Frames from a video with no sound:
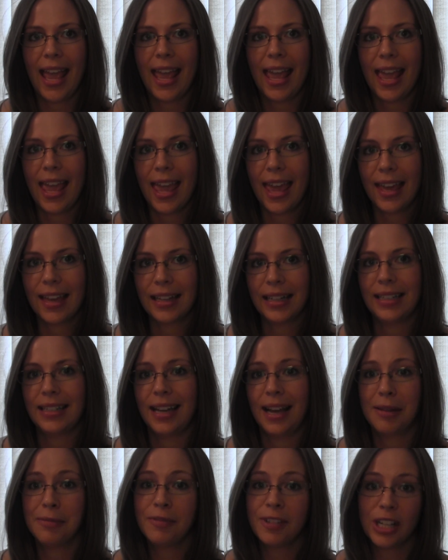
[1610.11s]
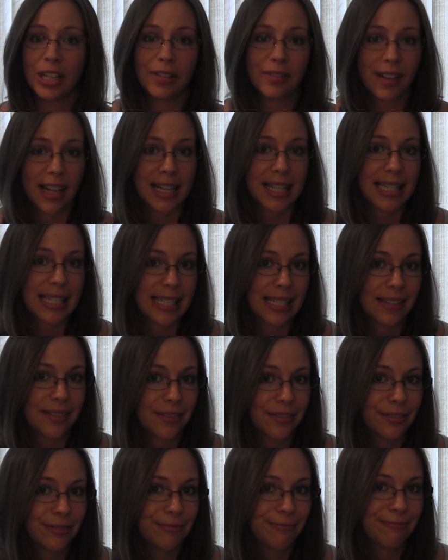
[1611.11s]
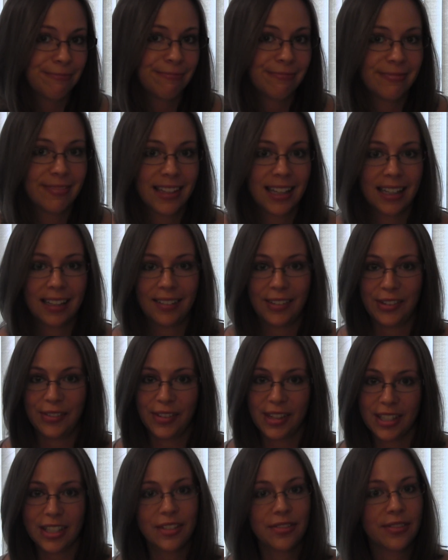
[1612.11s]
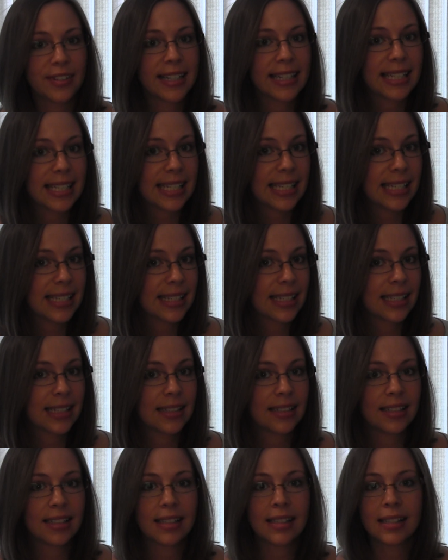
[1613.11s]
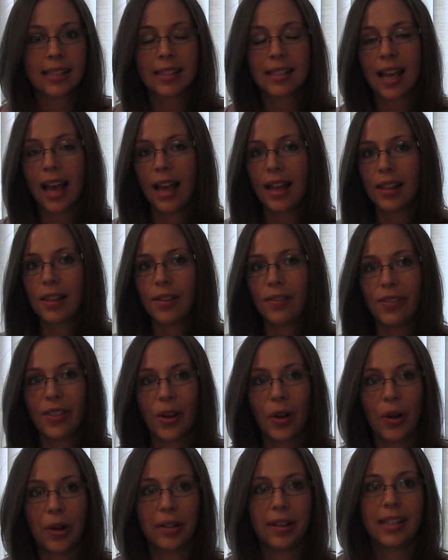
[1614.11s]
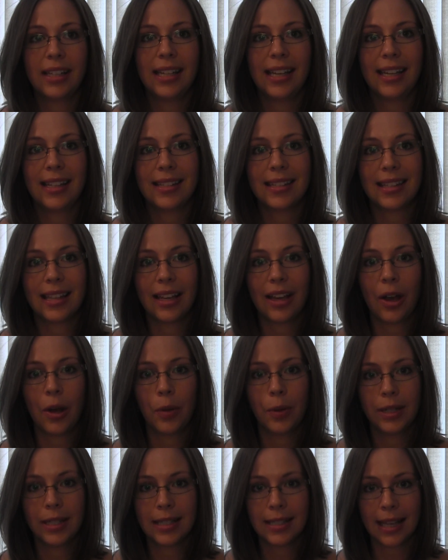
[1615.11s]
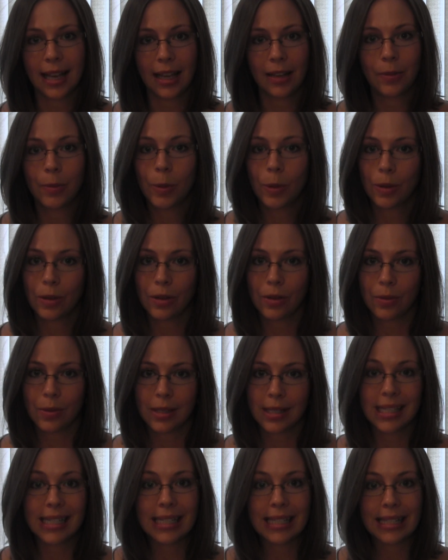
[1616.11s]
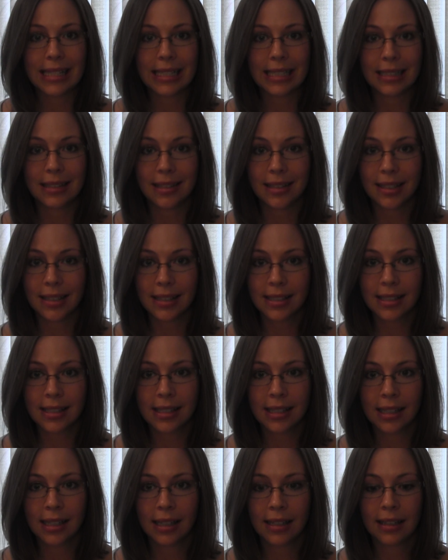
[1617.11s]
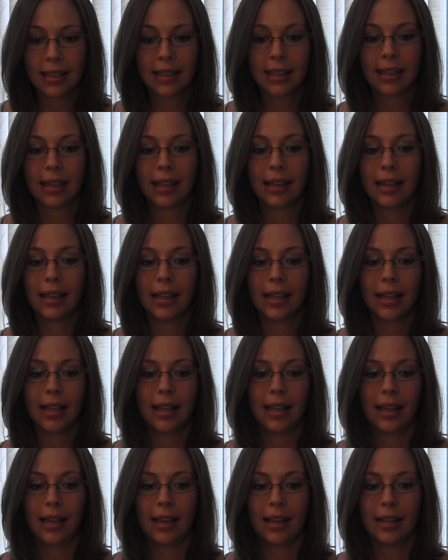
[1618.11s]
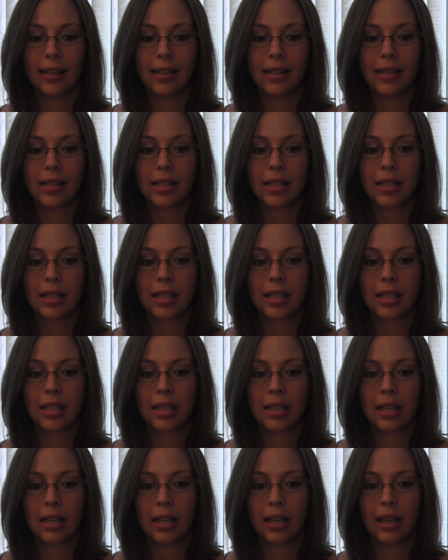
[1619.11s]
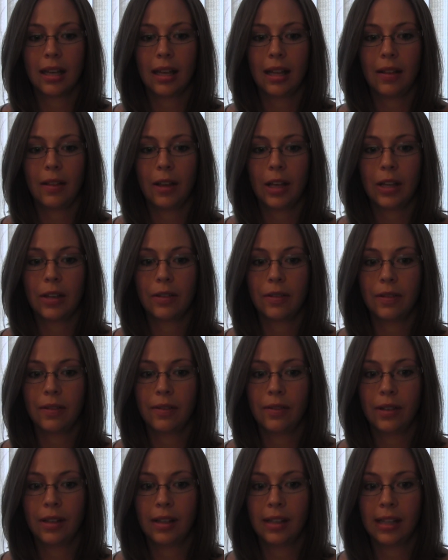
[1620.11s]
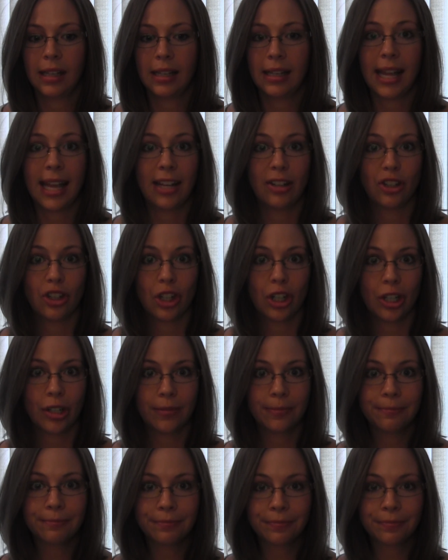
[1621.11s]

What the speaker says: And I'm very festive. I love the different seasons. I love the holidays that coincide with those seasons. And I love nature